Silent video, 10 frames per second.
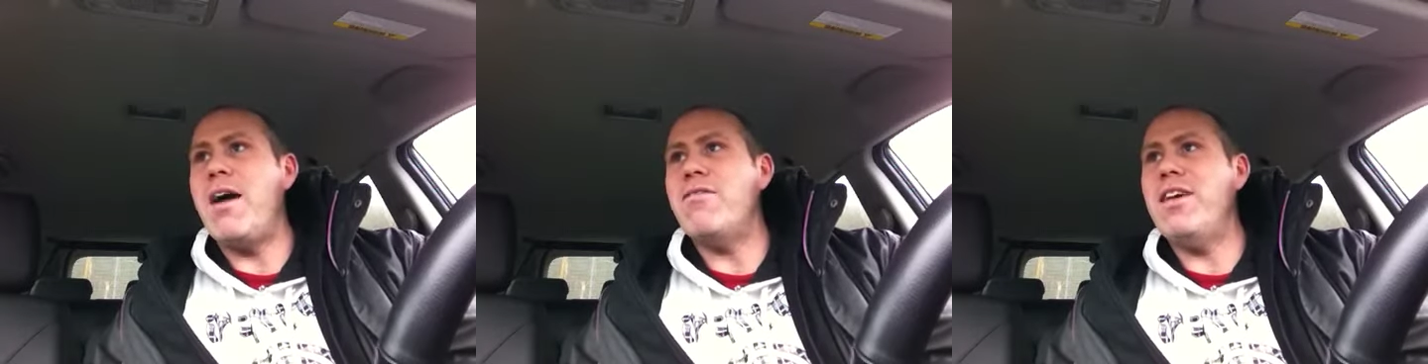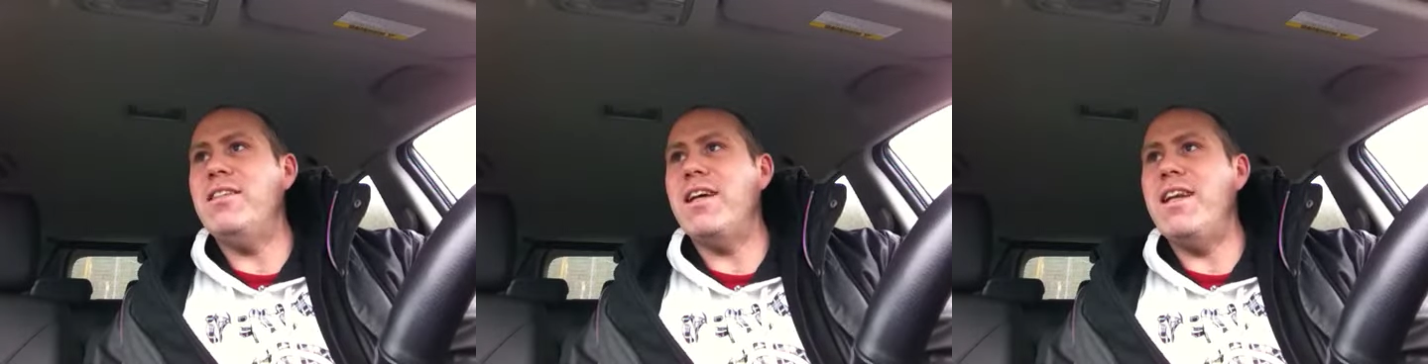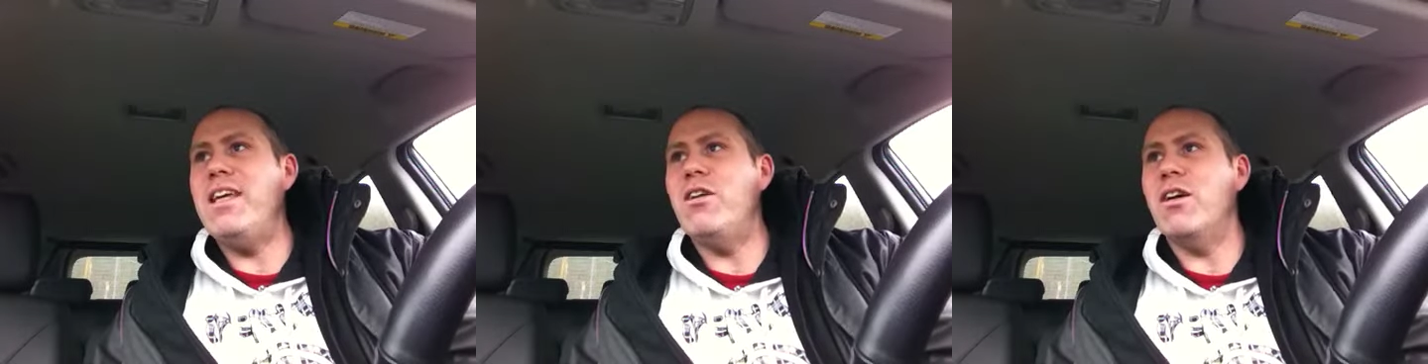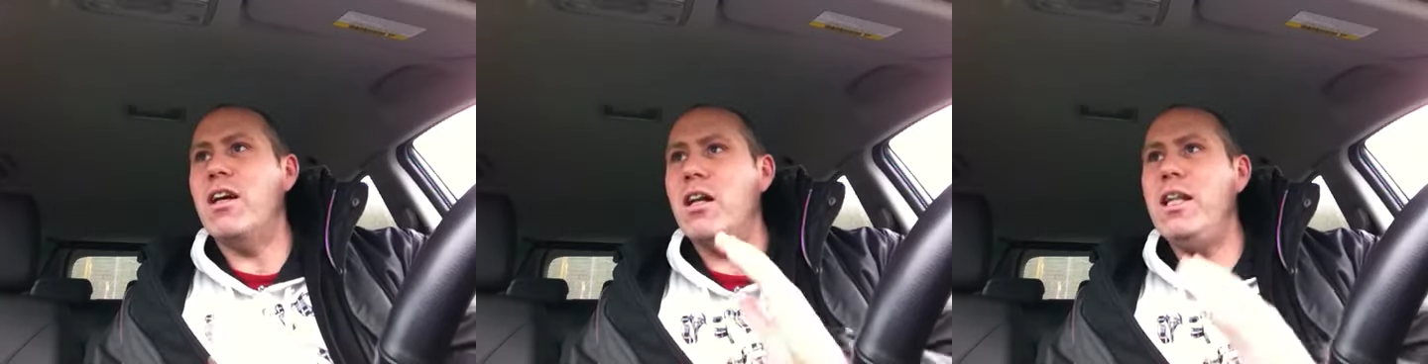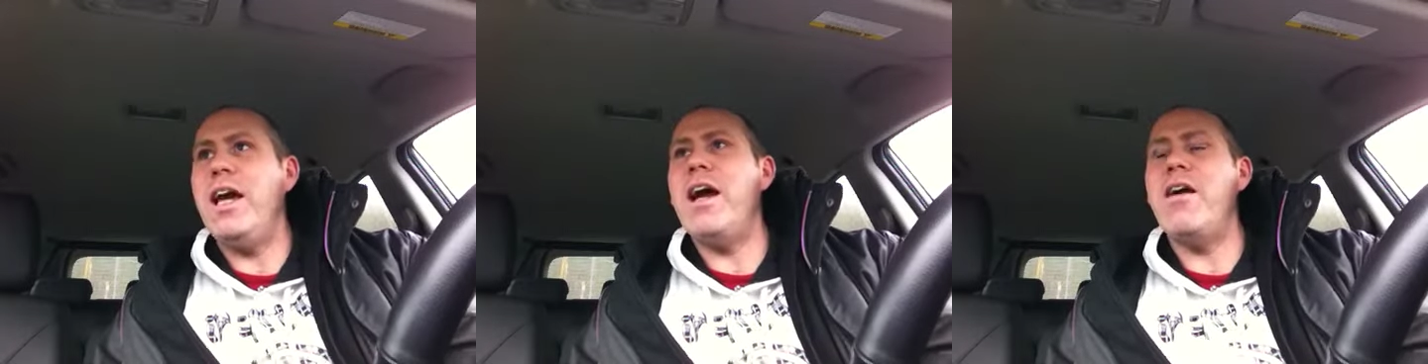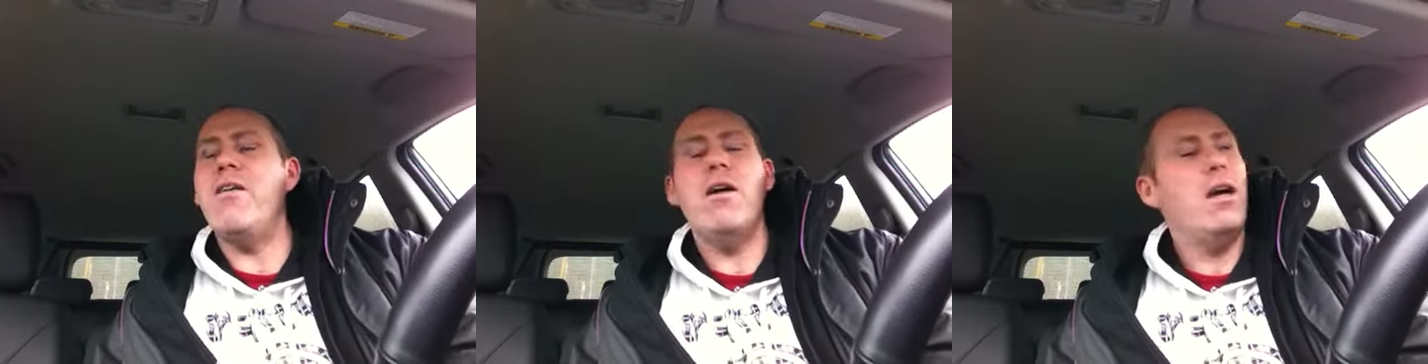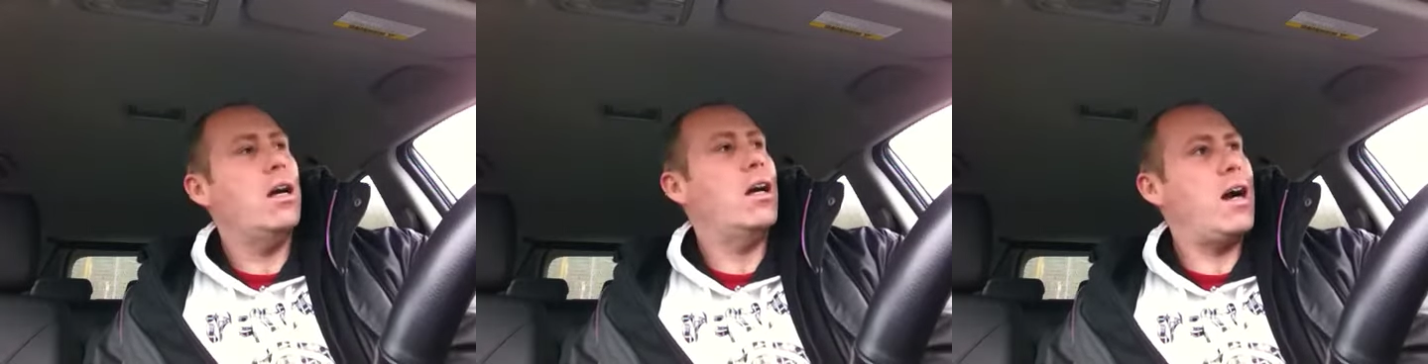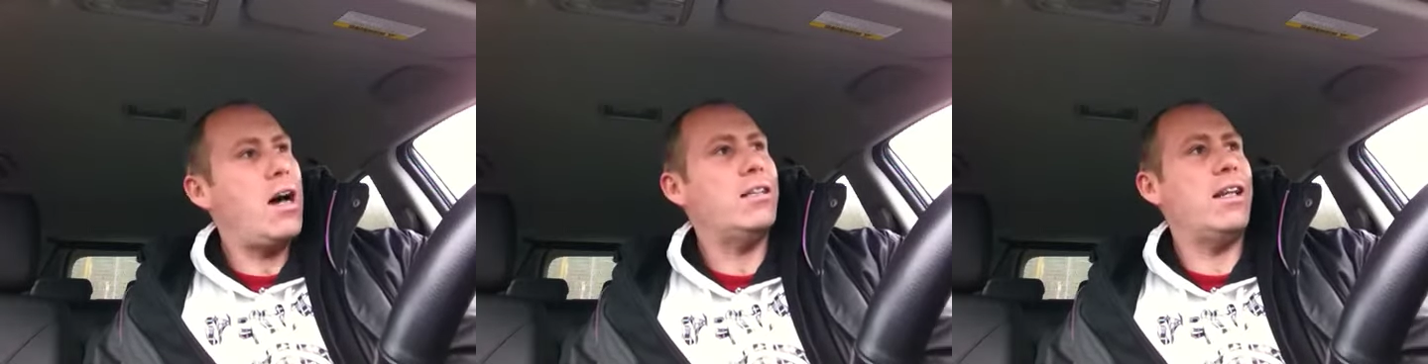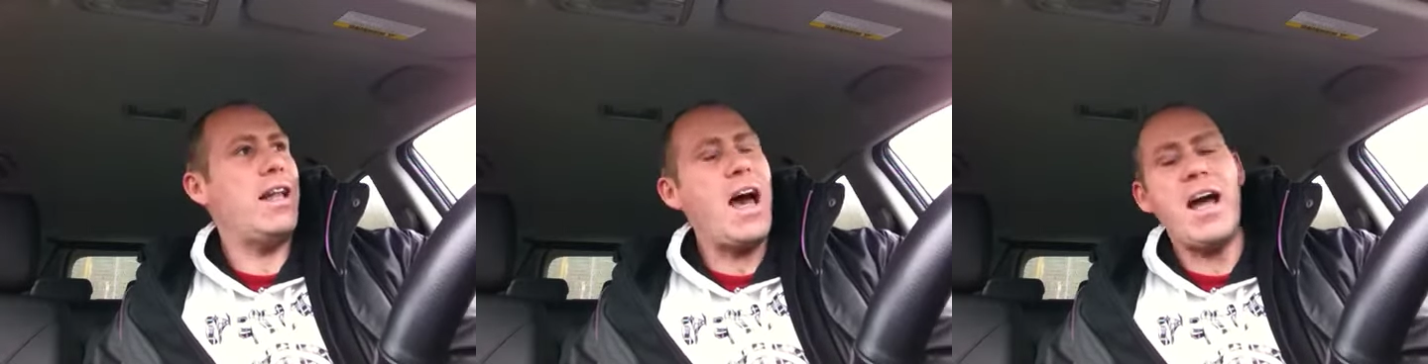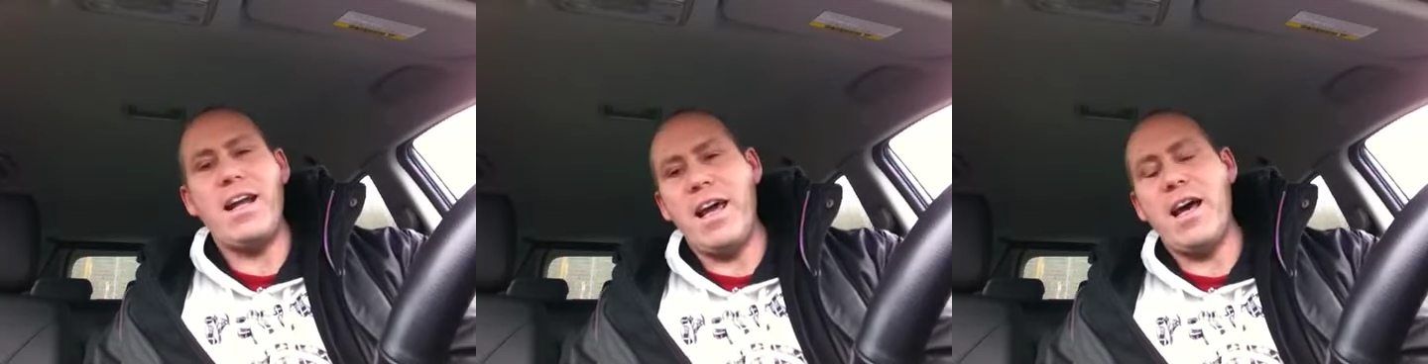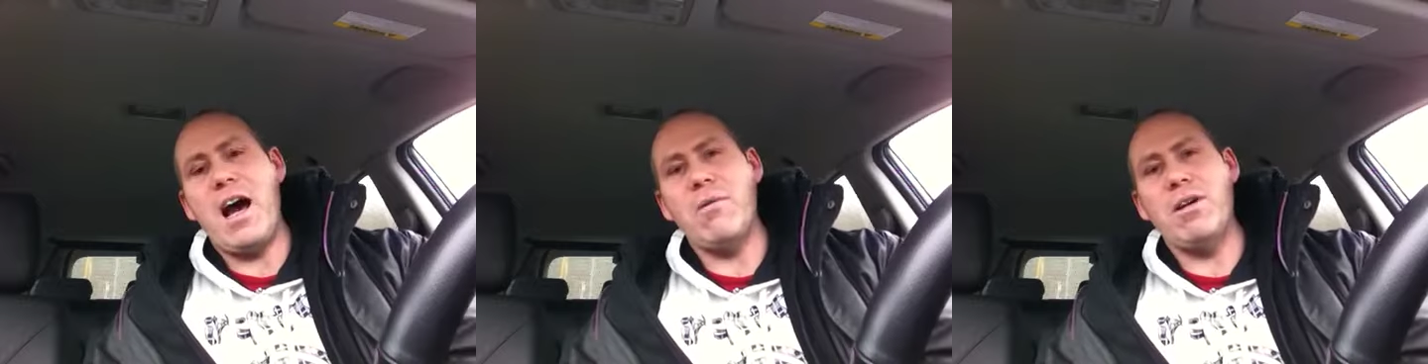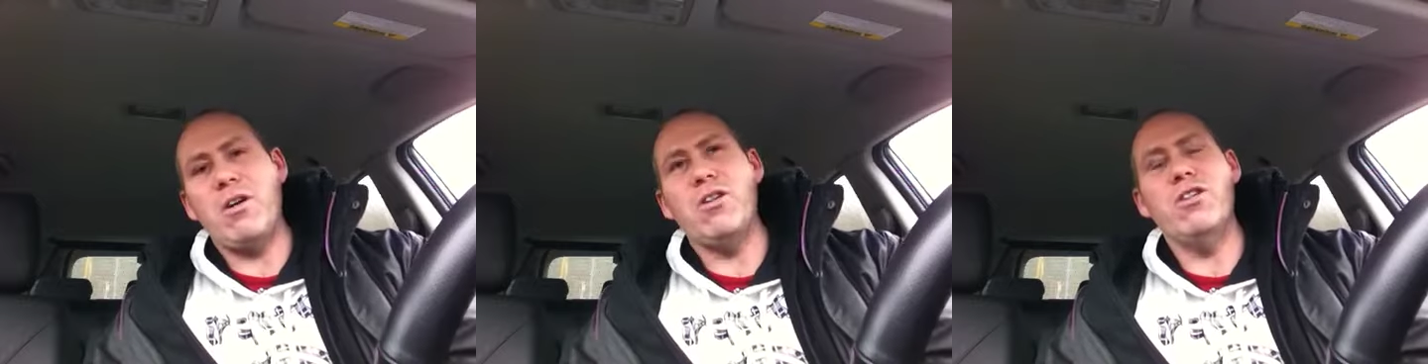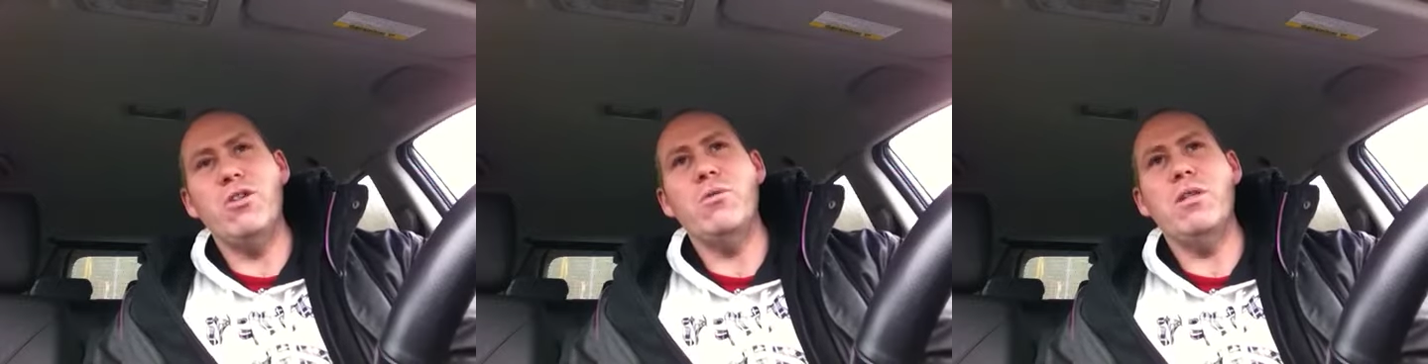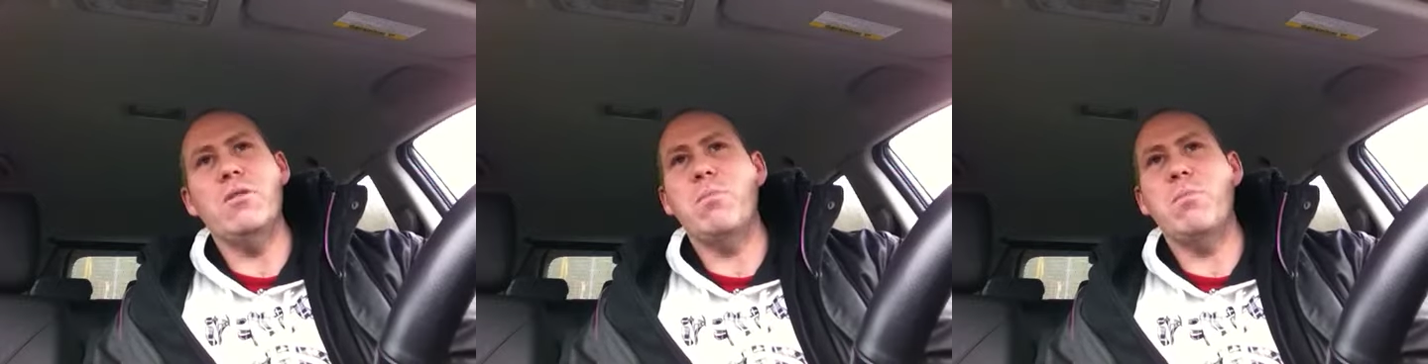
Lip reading: I think they need a clear cut line here how they're gonna do this,